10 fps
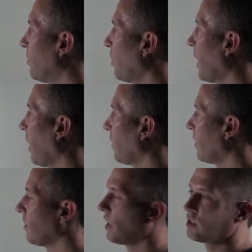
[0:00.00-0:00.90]
of modalities,
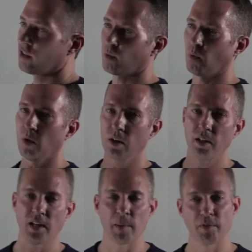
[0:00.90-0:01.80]
not just one
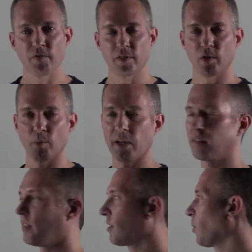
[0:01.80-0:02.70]
type of physical
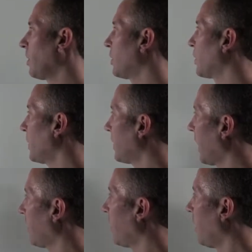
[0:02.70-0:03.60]
medicine is going to treat
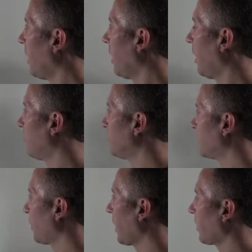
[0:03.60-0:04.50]
that
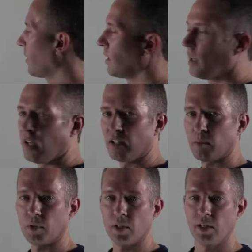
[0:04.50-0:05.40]
directly.
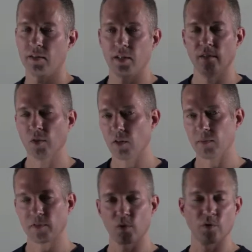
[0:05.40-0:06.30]
Typically, it's going to involve some
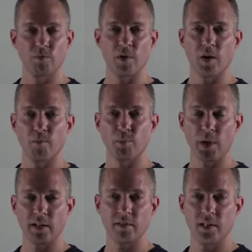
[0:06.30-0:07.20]
sort of
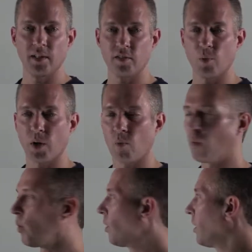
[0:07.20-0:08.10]
bracing that's
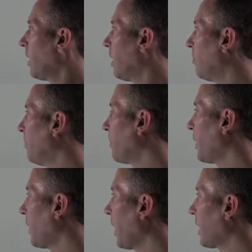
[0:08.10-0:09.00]
worn
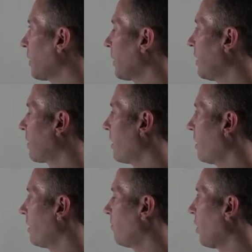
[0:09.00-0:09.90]
periodically. It's going to
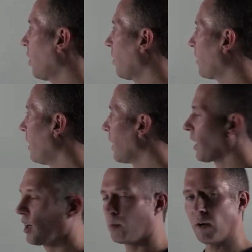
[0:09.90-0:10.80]
involve
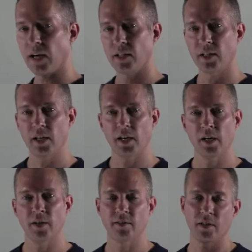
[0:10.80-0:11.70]
chiropractic care.
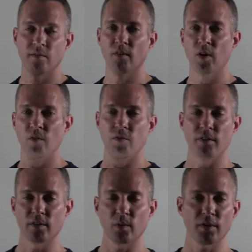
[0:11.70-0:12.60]
It's going to involve
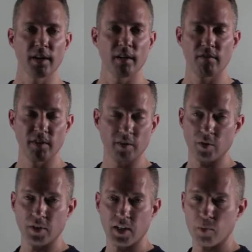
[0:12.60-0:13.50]
physical
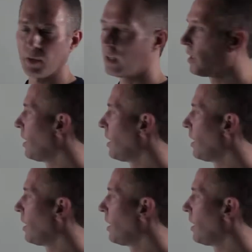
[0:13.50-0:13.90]
therapy.